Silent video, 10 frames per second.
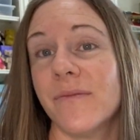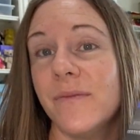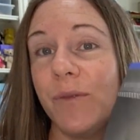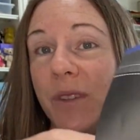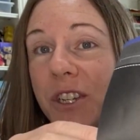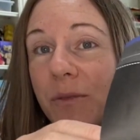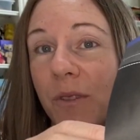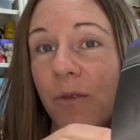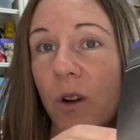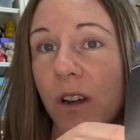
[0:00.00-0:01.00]
mentioned
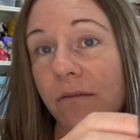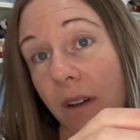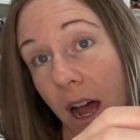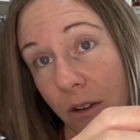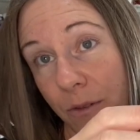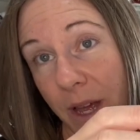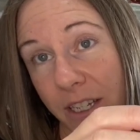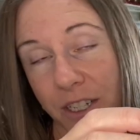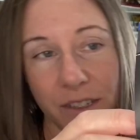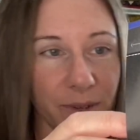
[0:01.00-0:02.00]
before, aqua
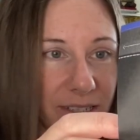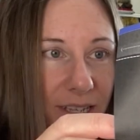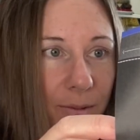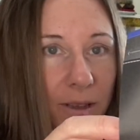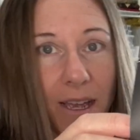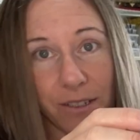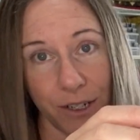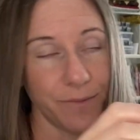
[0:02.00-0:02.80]
mesh as my stabilizer.